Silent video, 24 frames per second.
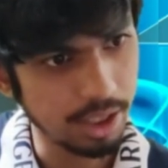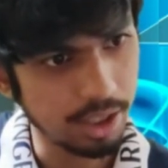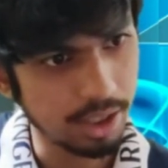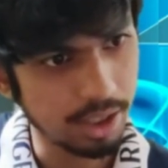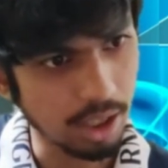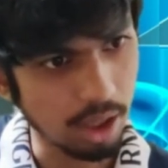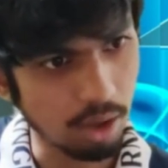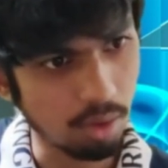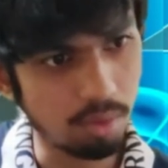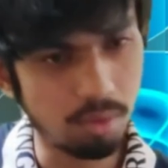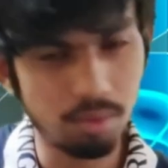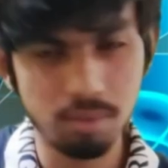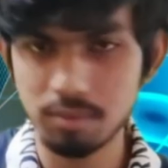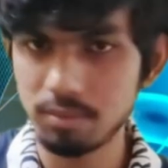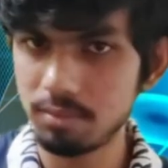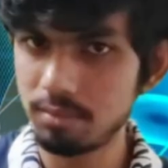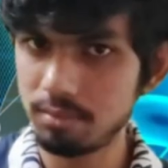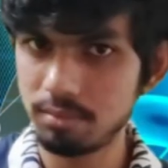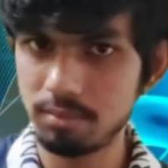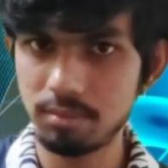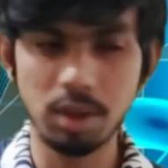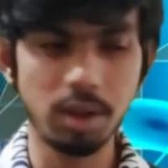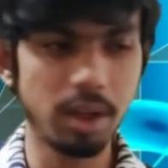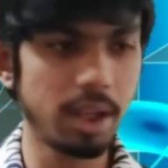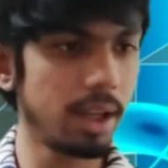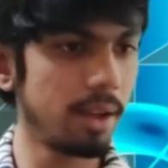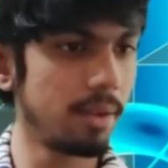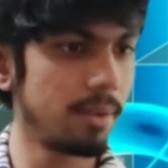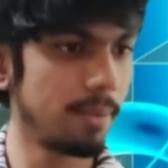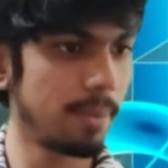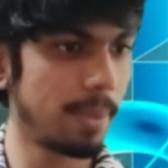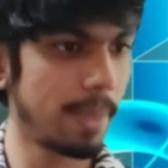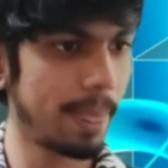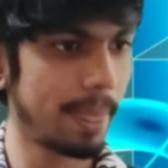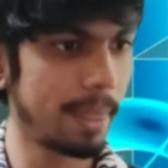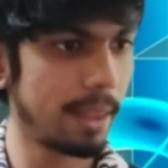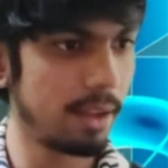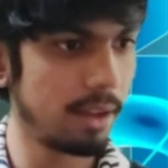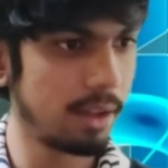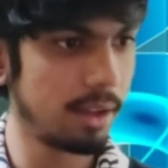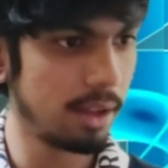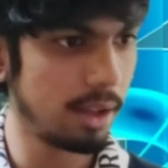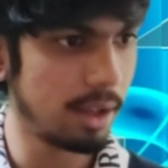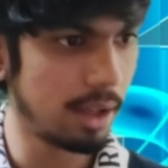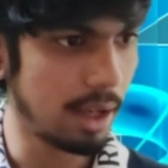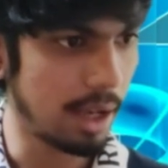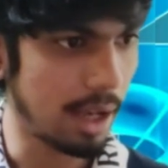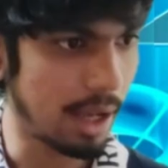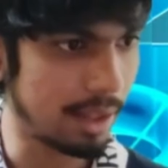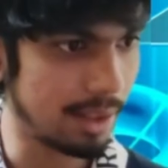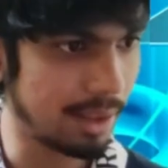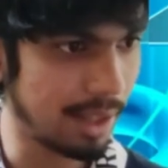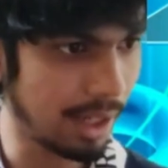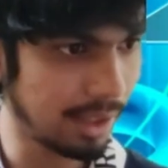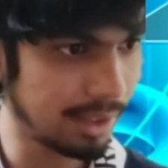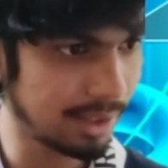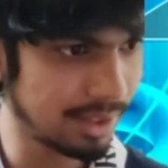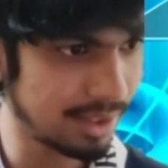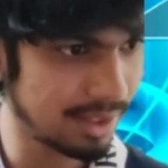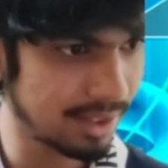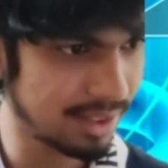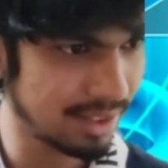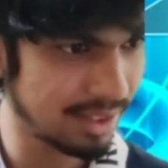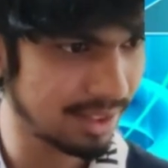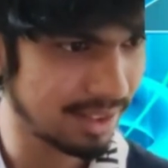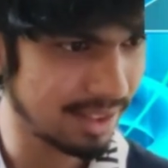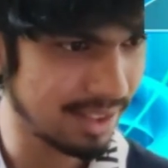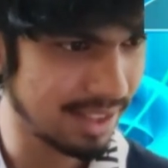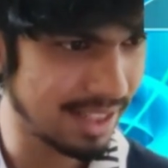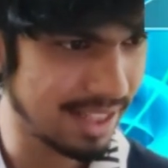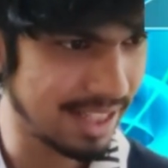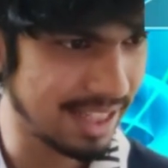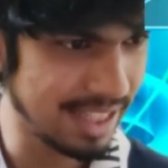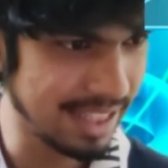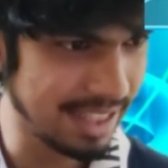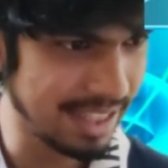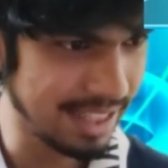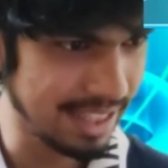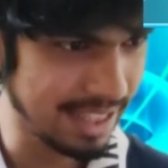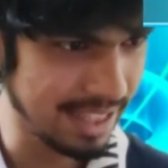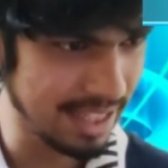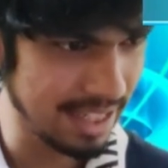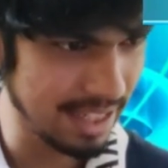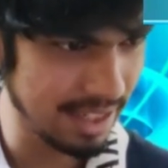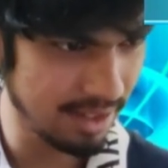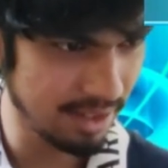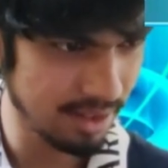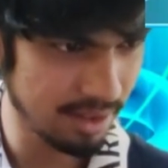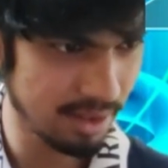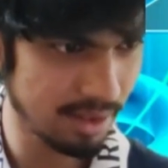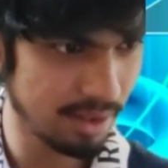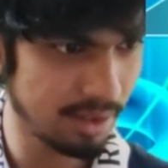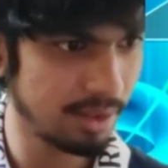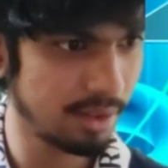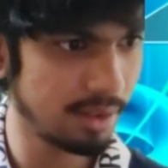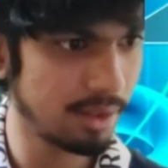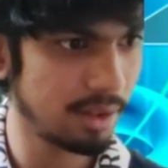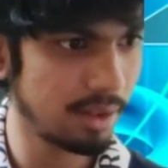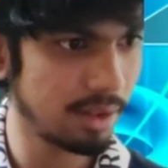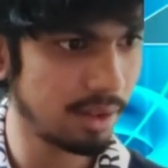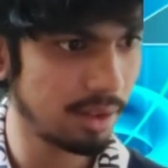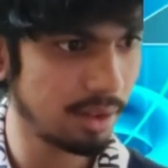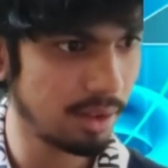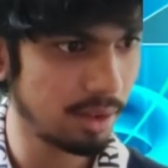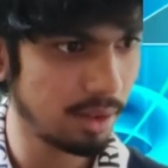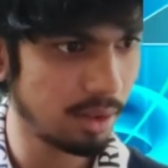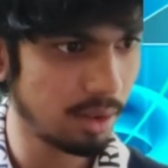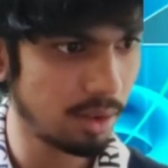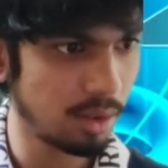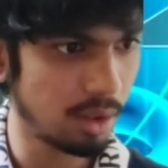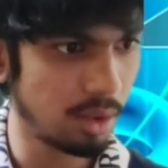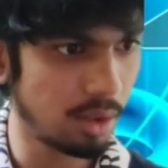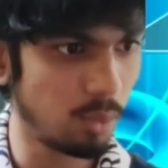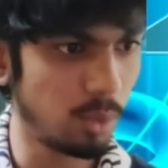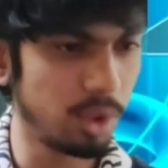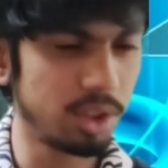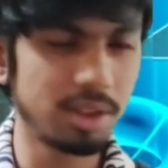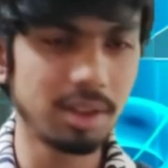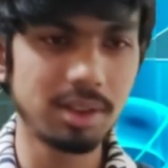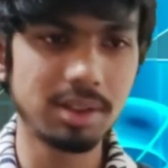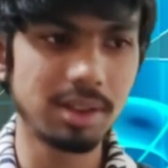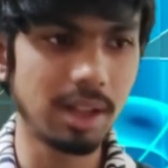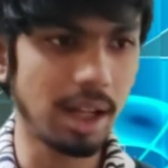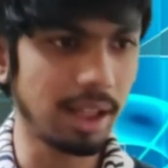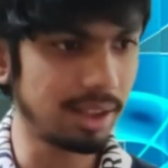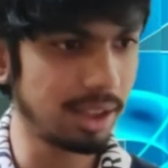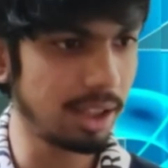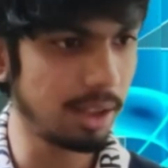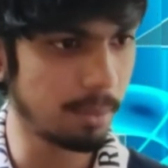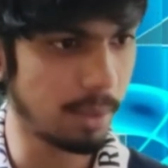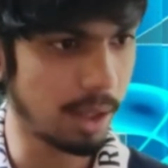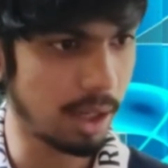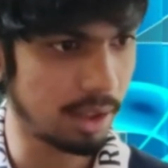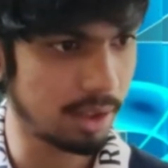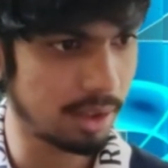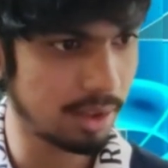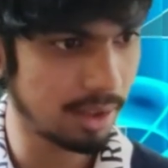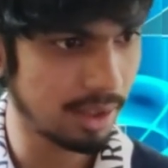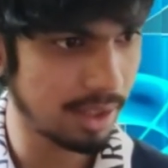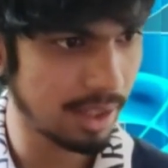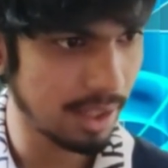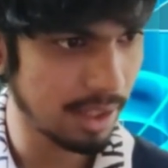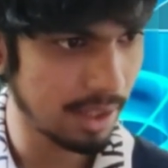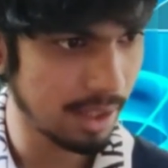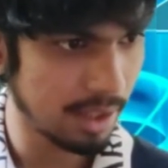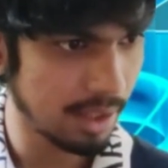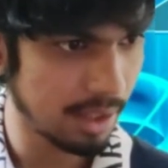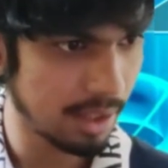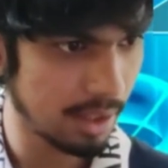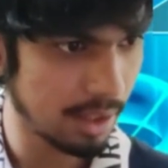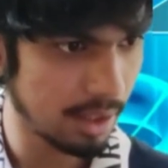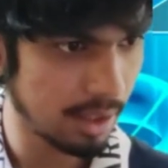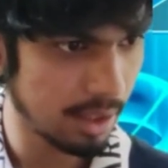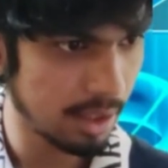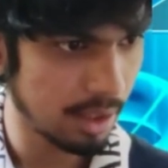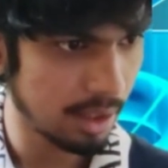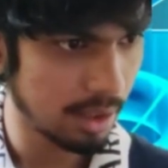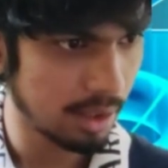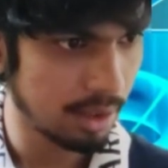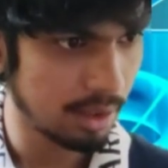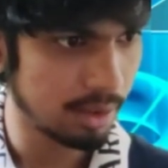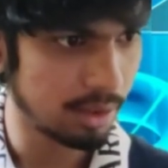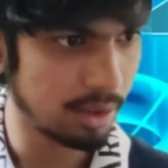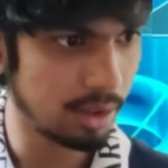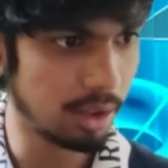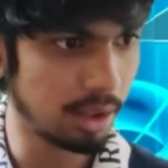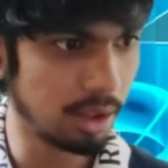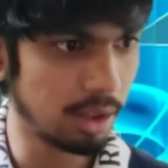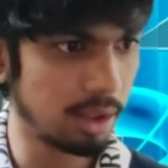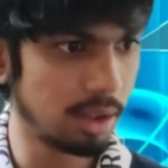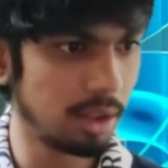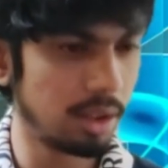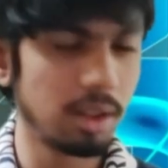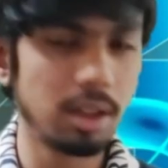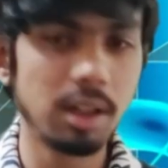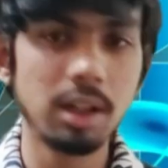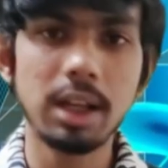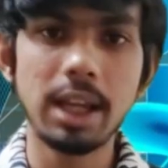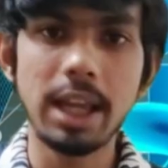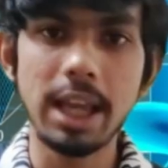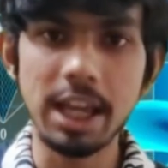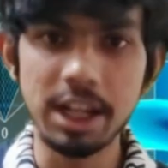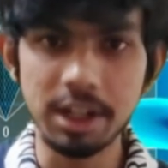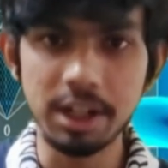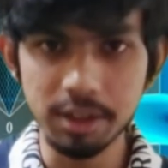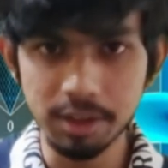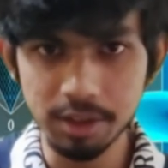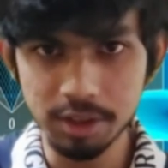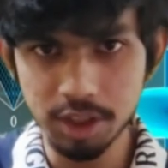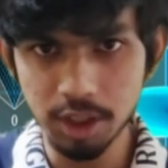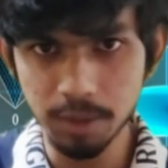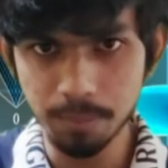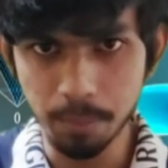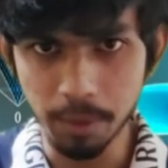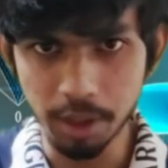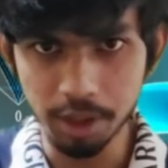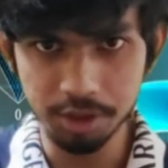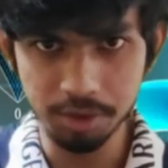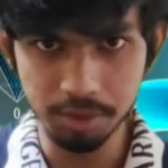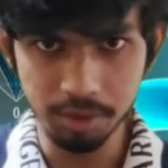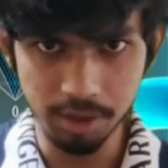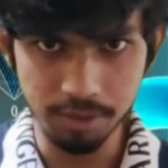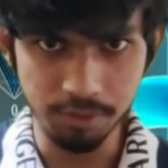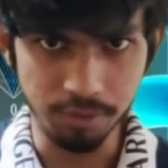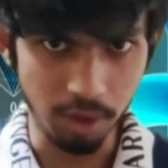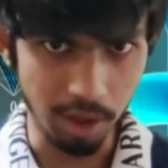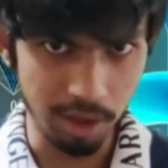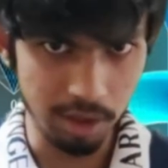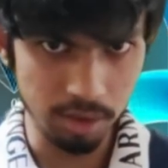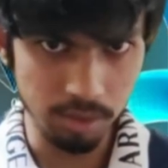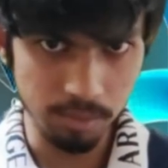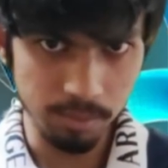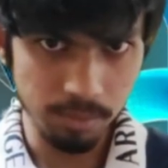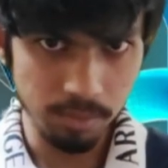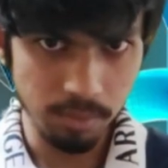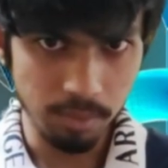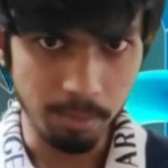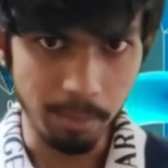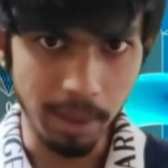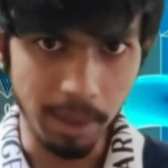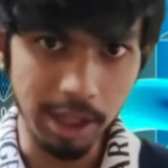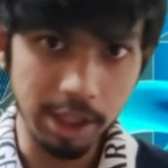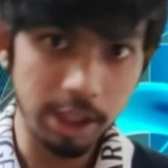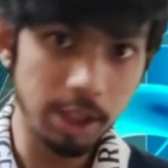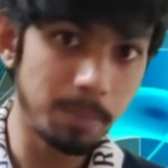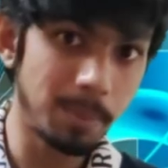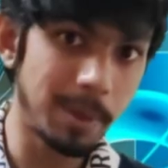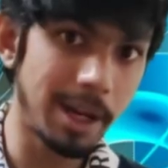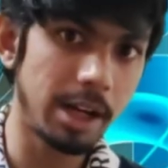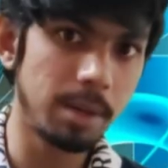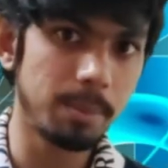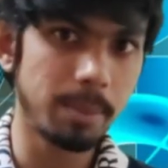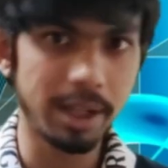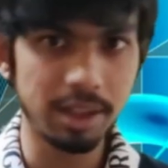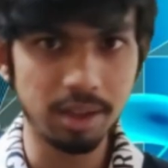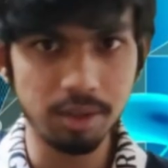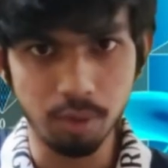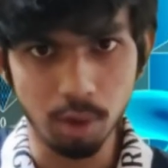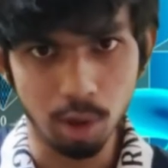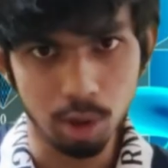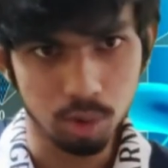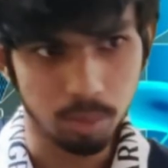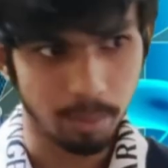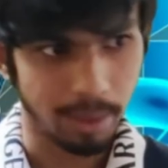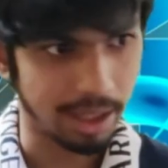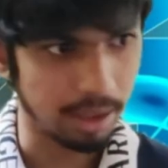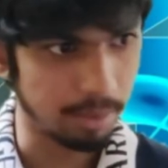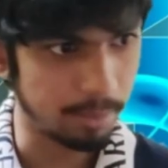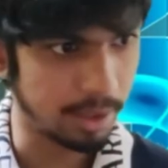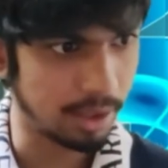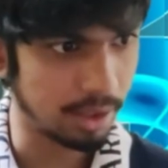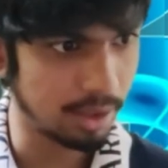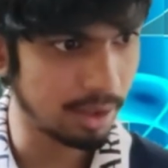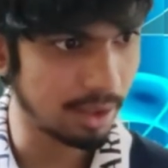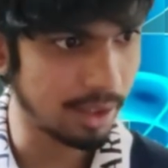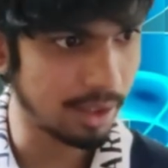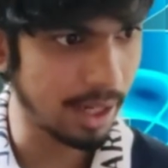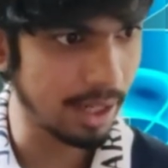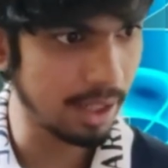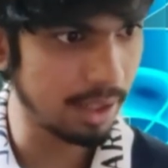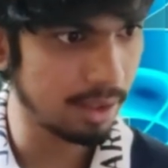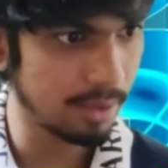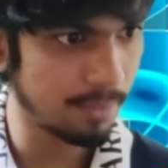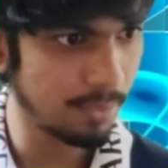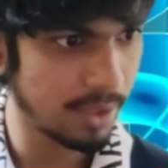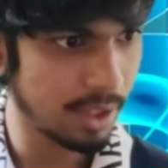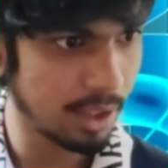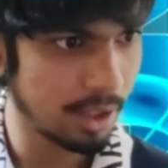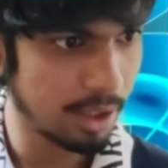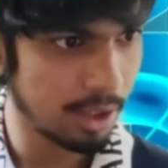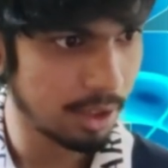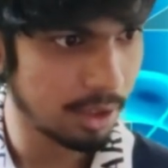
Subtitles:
d tau, okay, and that is dE, which is nothing but the energy per unit volume multiplied by the volume element, right?